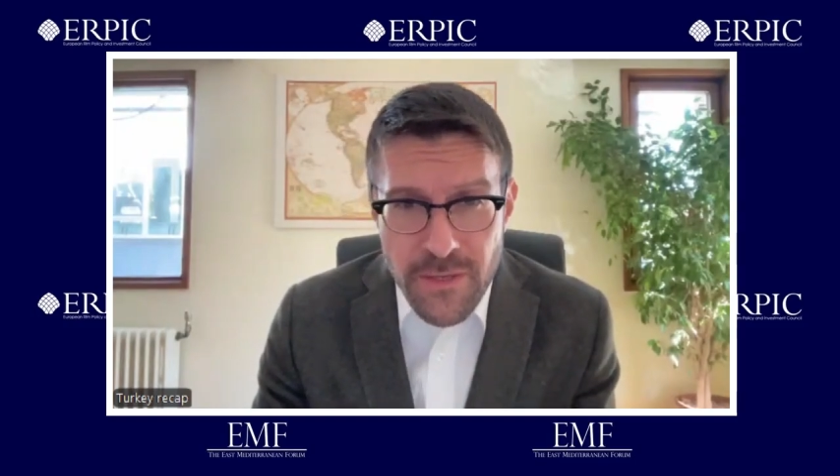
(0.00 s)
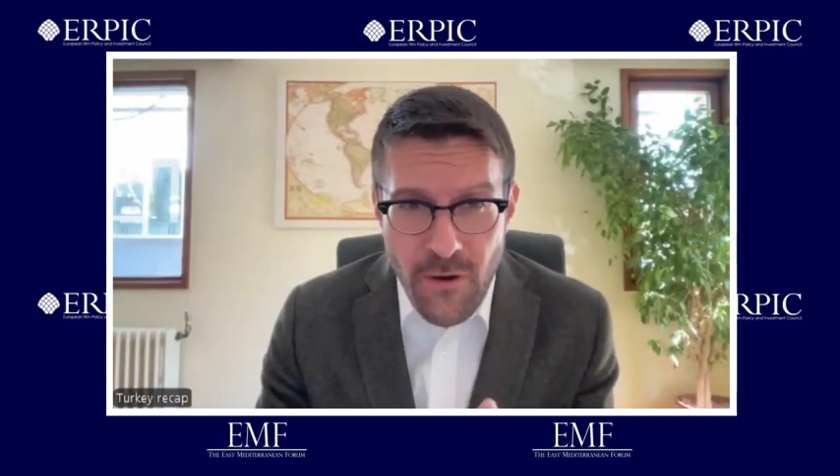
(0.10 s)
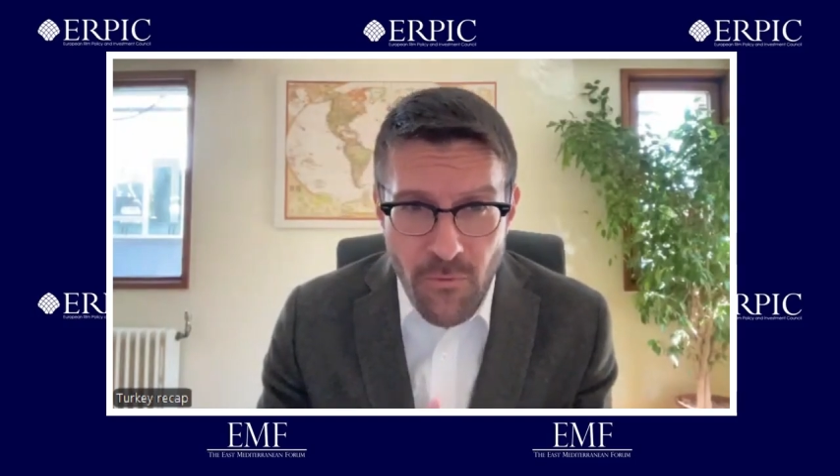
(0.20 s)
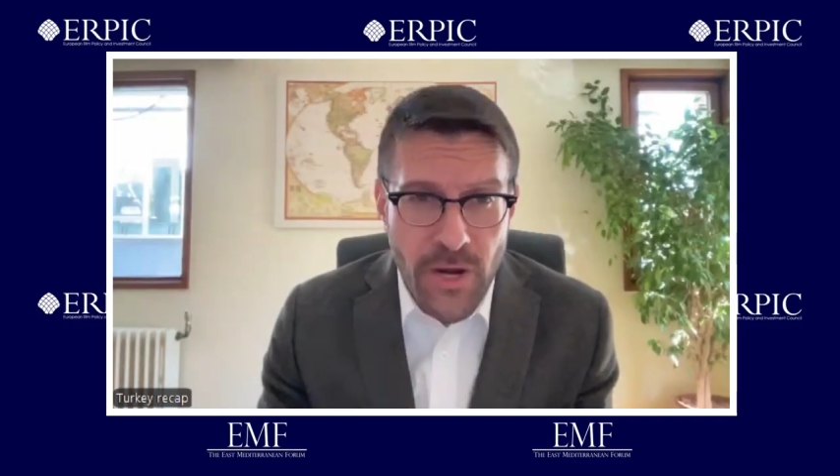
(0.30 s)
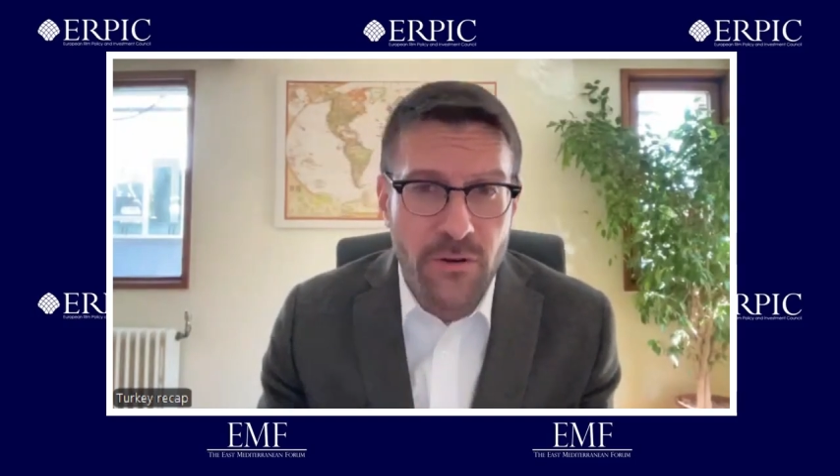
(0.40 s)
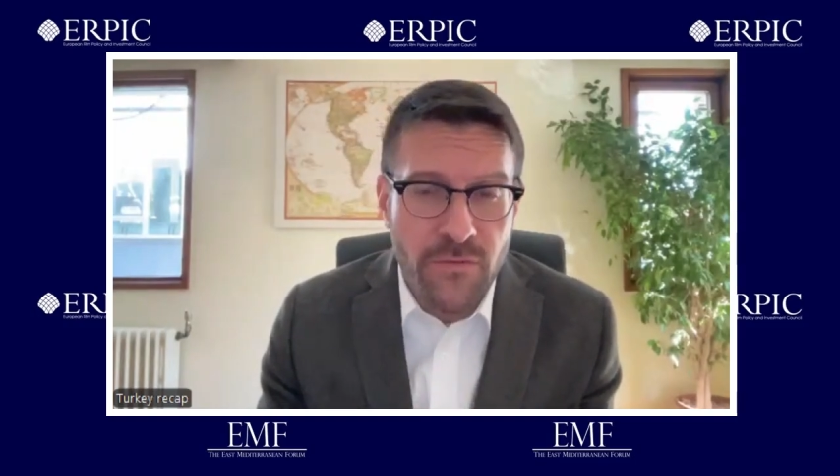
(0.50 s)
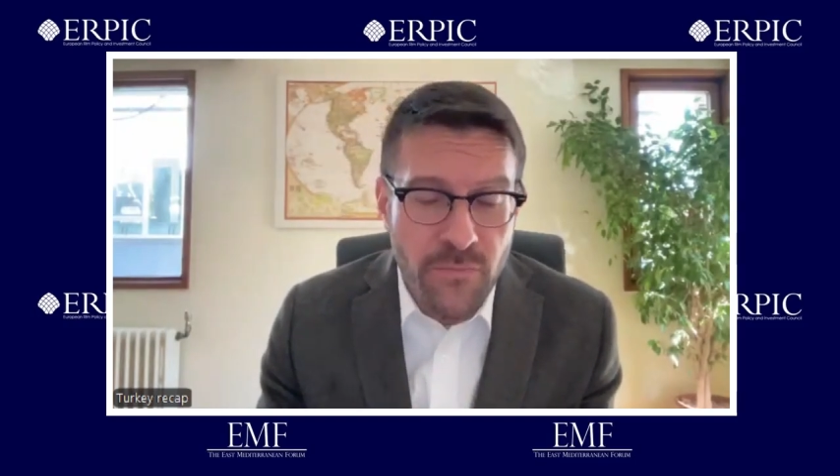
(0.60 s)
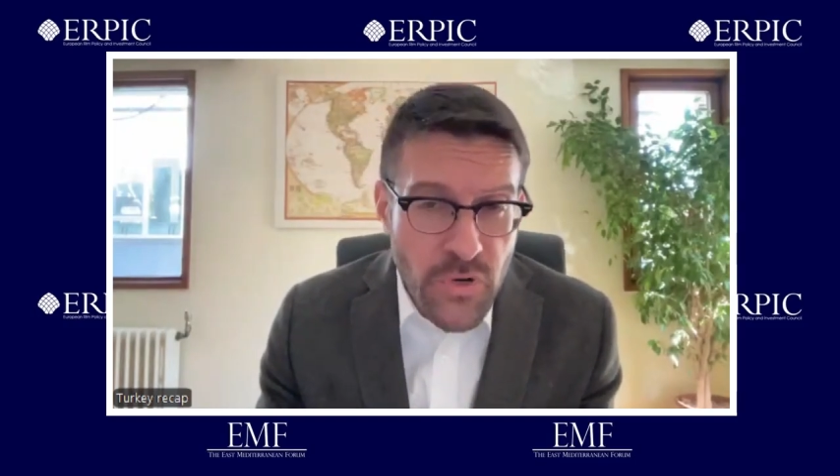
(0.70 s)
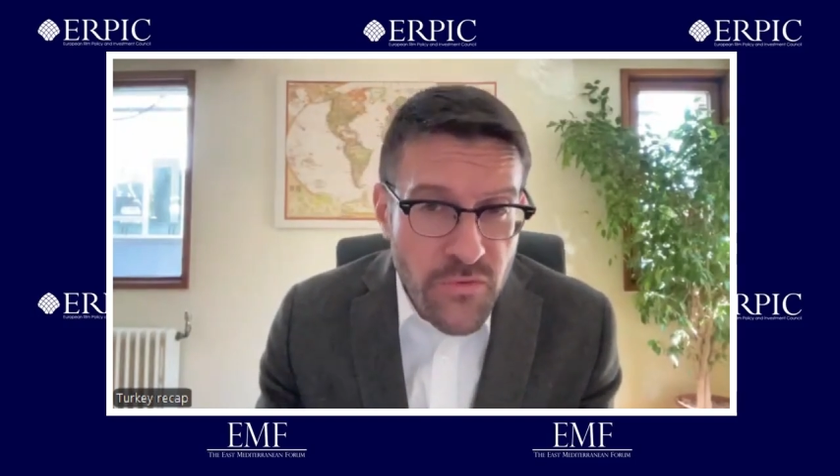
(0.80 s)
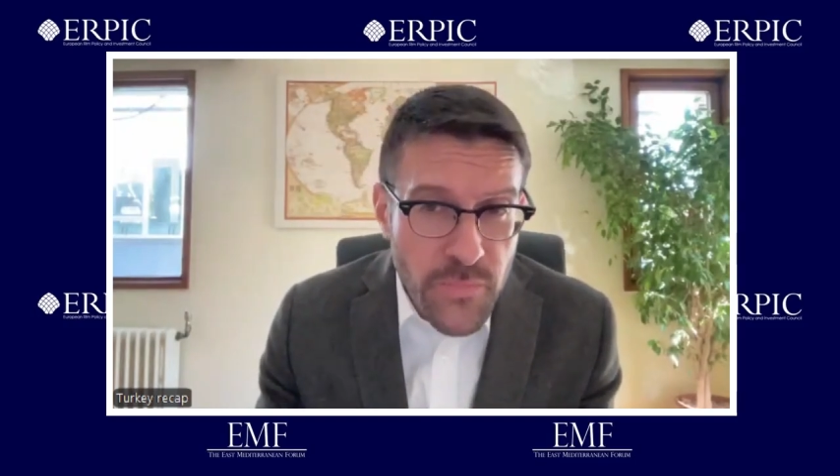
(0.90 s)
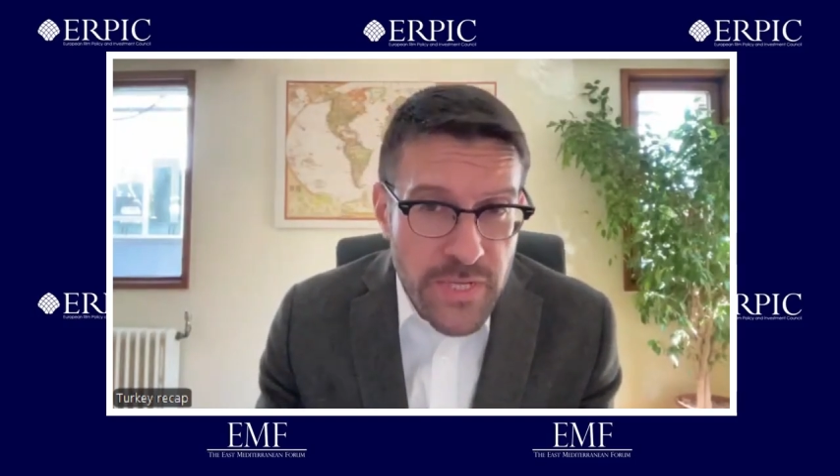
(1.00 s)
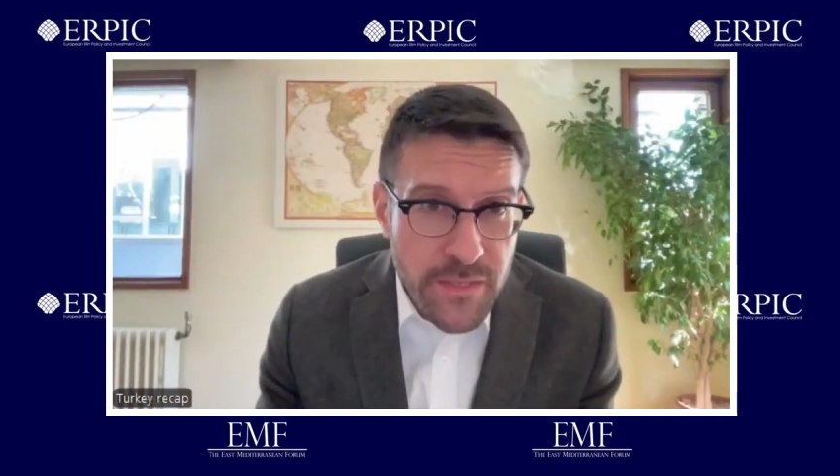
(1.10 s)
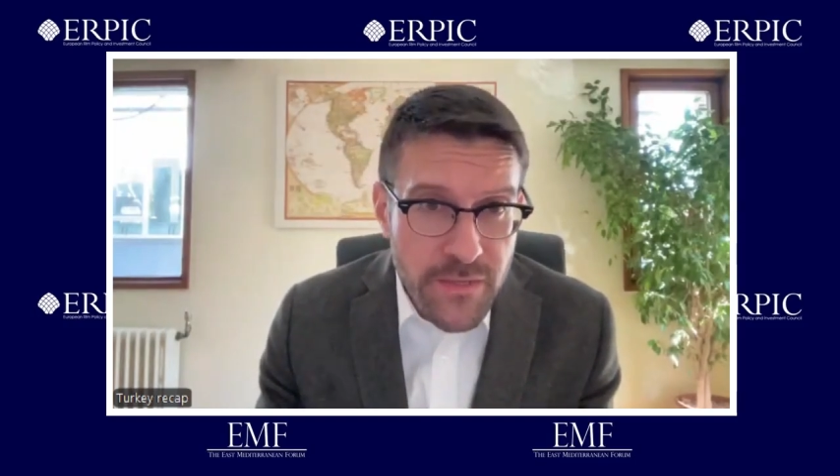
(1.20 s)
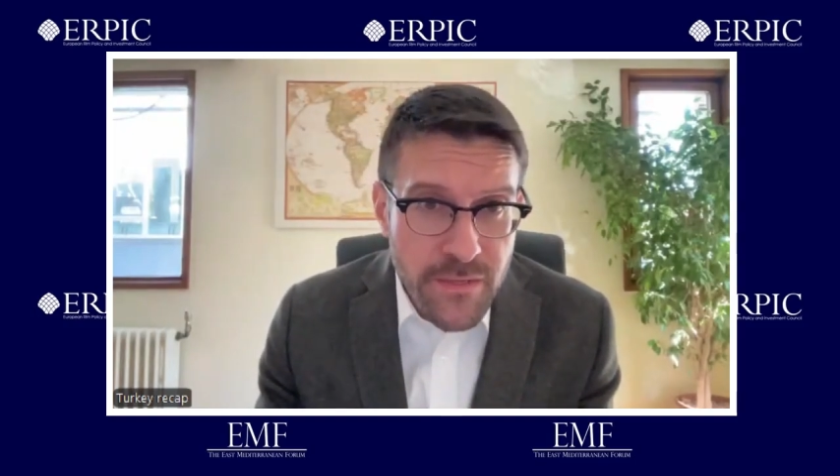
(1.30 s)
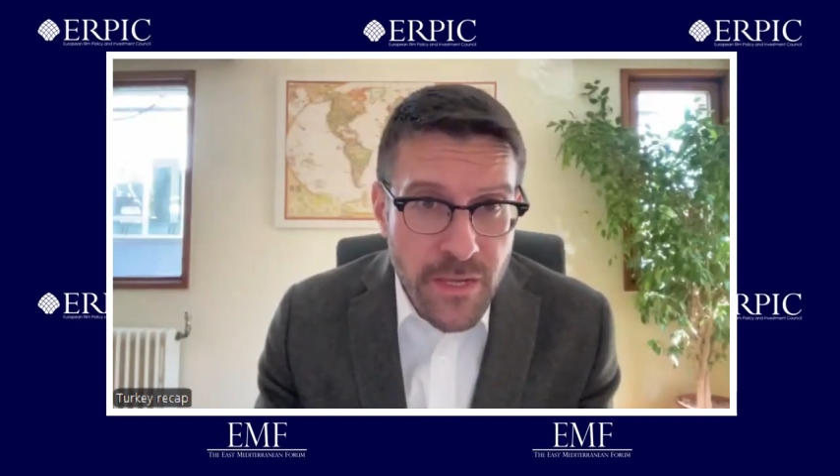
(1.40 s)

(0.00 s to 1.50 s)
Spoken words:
aware of movements,